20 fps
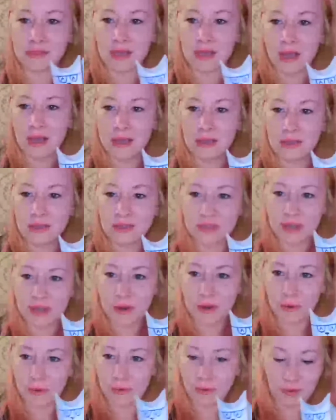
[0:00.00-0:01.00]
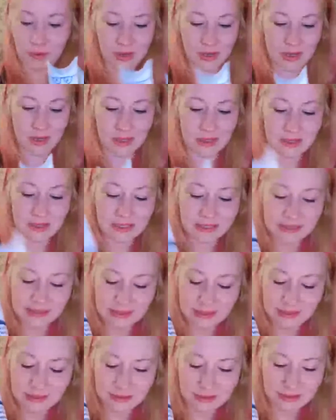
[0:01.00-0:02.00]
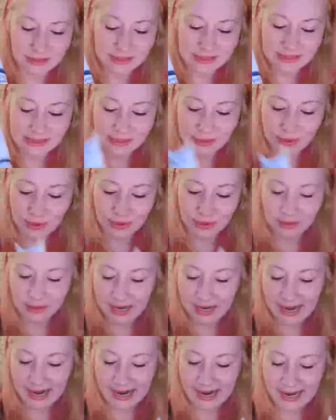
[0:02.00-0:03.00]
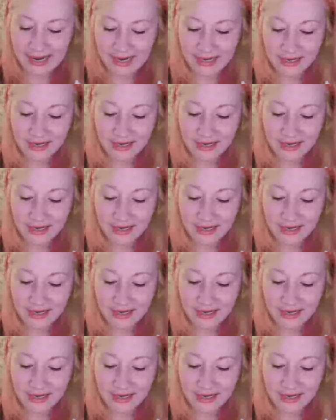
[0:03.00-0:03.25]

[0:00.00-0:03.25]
So this little guy,